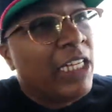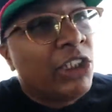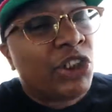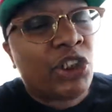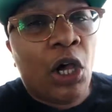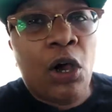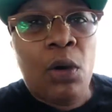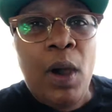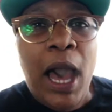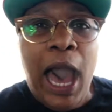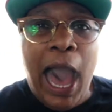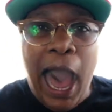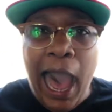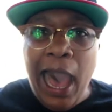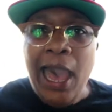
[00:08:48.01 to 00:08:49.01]
So
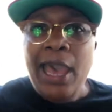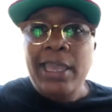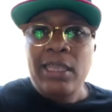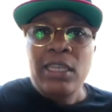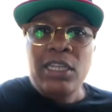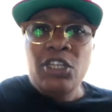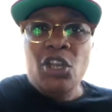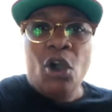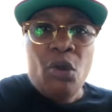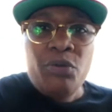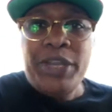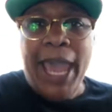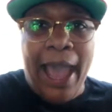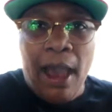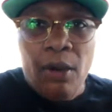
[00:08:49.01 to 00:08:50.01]
I know
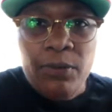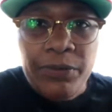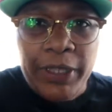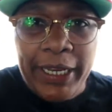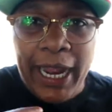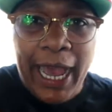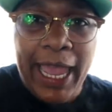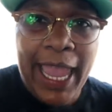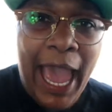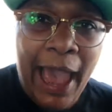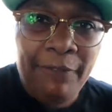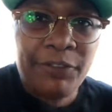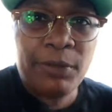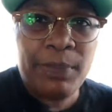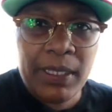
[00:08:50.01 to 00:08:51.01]
now that I
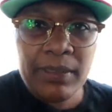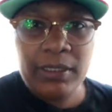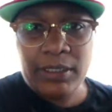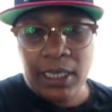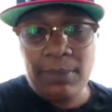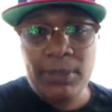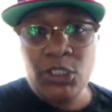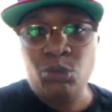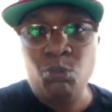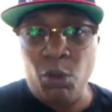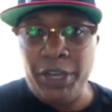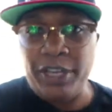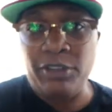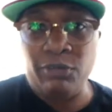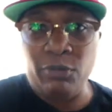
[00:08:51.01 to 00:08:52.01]
have to be the dumbest
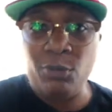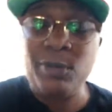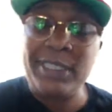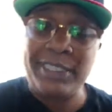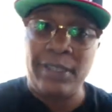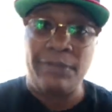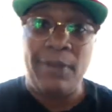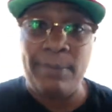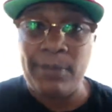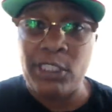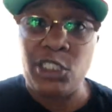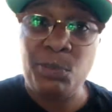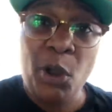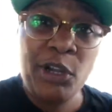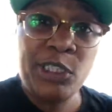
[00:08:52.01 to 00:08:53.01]
one in the room because if I'm the
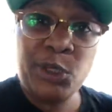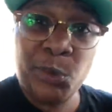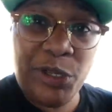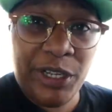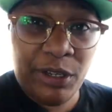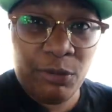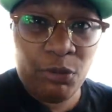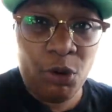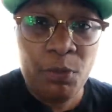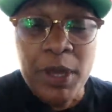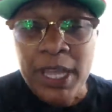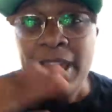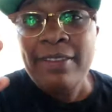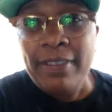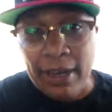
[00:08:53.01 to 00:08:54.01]
smartest one in the room,
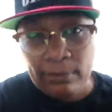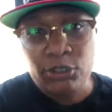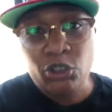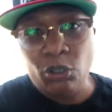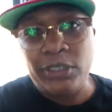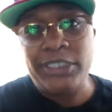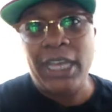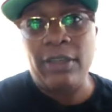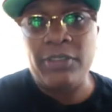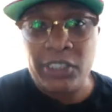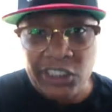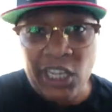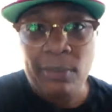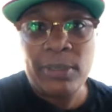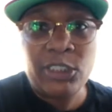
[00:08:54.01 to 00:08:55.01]
then I'm sure as hell the
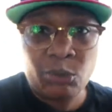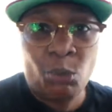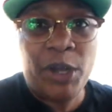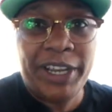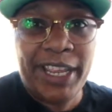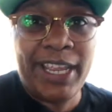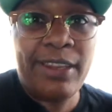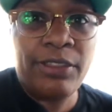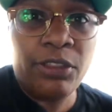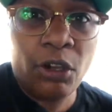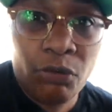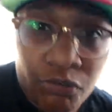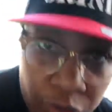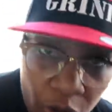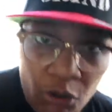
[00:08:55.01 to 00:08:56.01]
dumbest one in
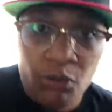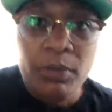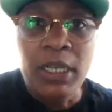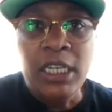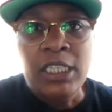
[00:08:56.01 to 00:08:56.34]
the room.